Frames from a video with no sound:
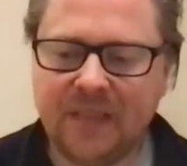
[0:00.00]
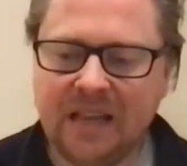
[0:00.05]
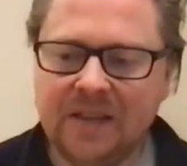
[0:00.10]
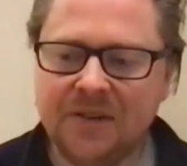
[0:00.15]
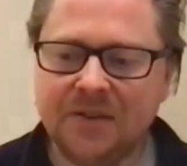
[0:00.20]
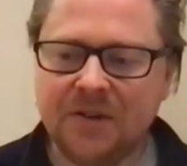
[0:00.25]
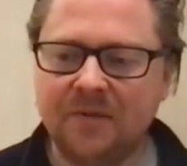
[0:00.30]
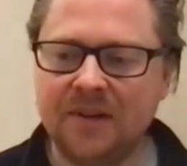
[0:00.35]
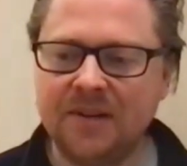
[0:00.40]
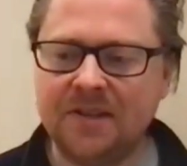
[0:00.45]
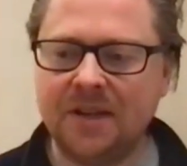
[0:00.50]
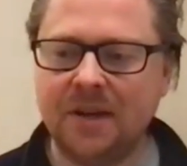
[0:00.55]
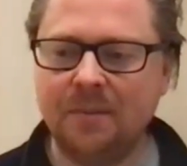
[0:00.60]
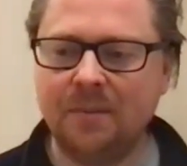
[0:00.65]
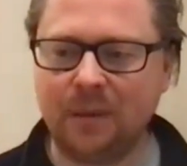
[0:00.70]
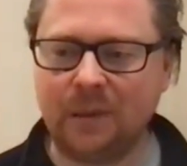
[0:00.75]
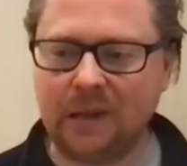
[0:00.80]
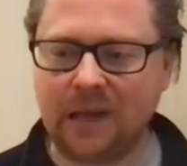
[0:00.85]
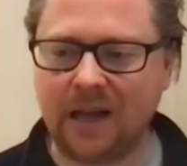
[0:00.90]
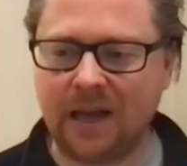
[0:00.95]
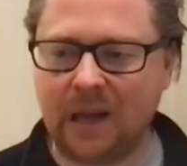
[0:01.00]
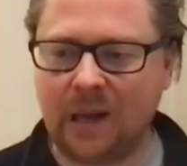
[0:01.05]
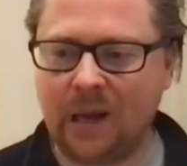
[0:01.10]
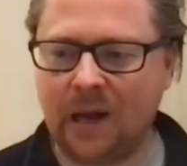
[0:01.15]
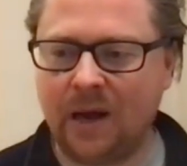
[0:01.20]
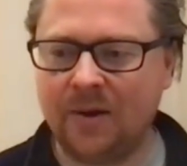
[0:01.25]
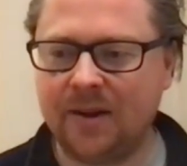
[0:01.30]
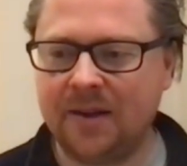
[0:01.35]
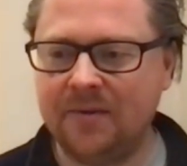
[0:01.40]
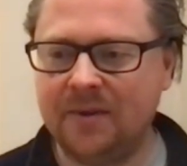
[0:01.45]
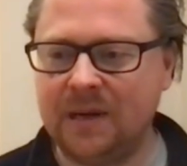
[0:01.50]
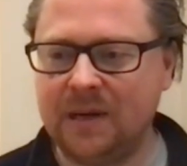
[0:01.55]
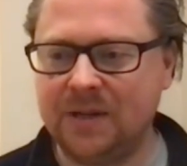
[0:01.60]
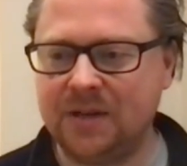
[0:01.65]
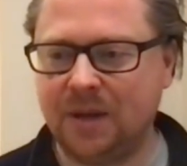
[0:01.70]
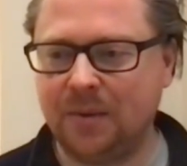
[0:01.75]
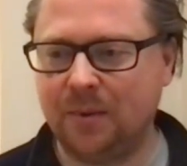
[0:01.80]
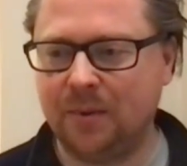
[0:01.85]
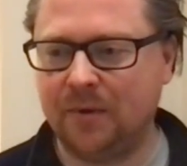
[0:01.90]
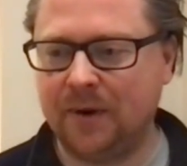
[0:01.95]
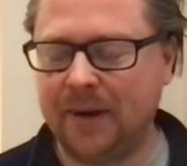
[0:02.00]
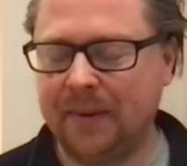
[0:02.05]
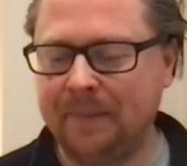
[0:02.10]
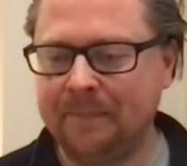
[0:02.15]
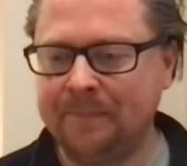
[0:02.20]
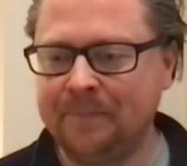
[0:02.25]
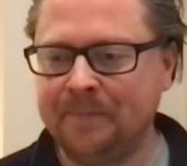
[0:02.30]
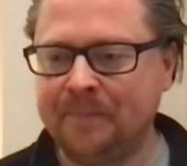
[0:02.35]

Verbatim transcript: so for example, I, will give you an example, right?